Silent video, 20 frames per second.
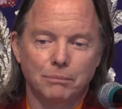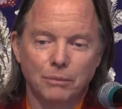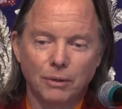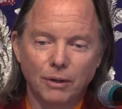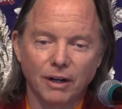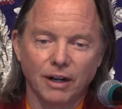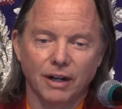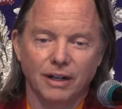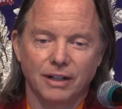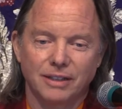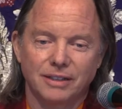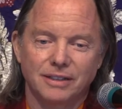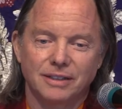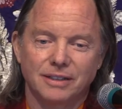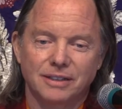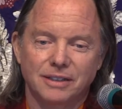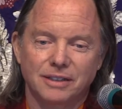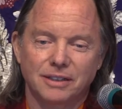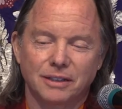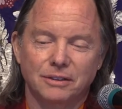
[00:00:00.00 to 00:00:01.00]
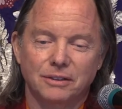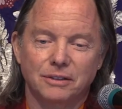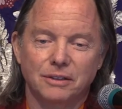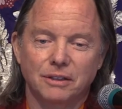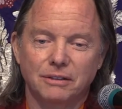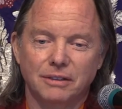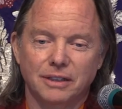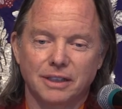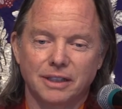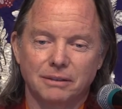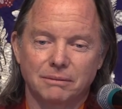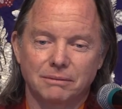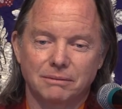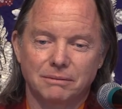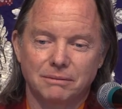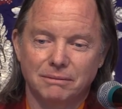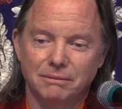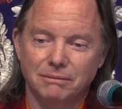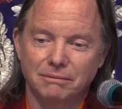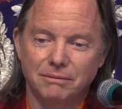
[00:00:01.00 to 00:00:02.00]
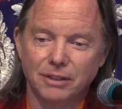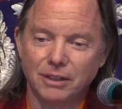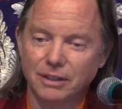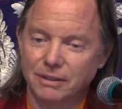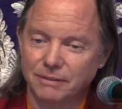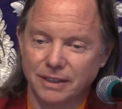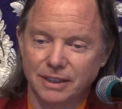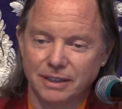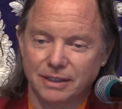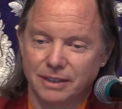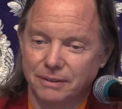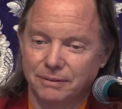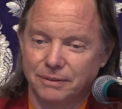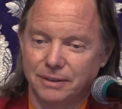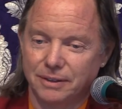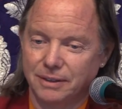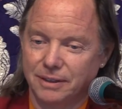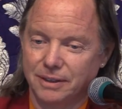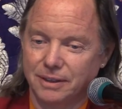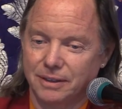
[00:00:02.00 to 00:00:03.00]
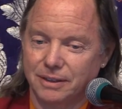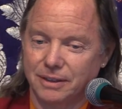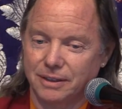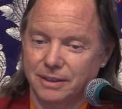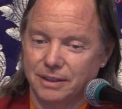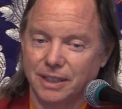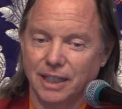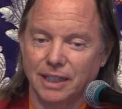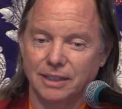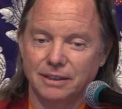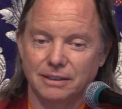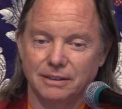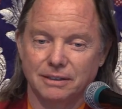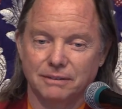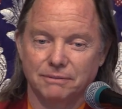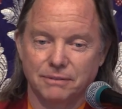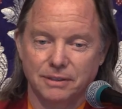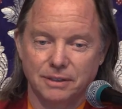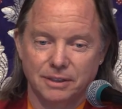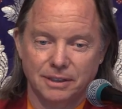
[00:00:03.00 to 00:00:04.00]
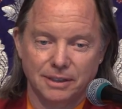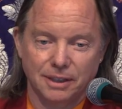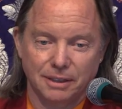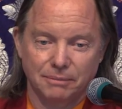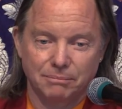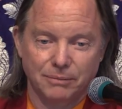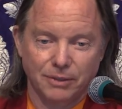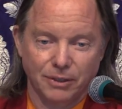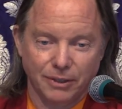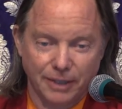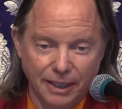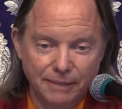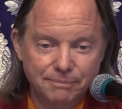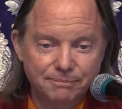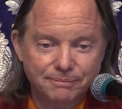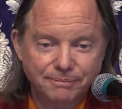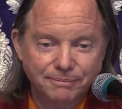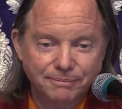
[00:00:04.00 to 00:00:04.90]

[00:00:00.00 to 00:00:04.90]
more. So don't get nervous if you don't understand it the first time. Okay?